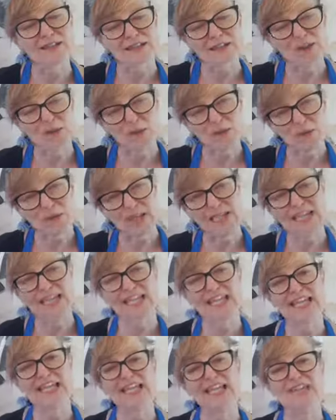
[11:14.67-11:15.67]
So we
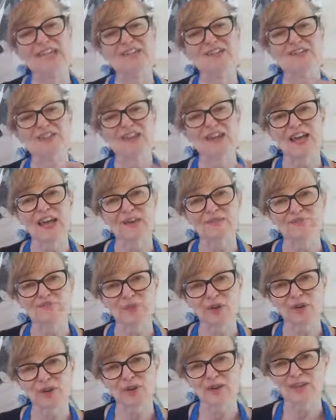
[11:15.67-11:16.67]
need that
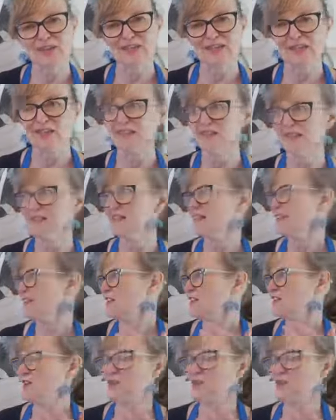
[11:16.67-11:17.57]
process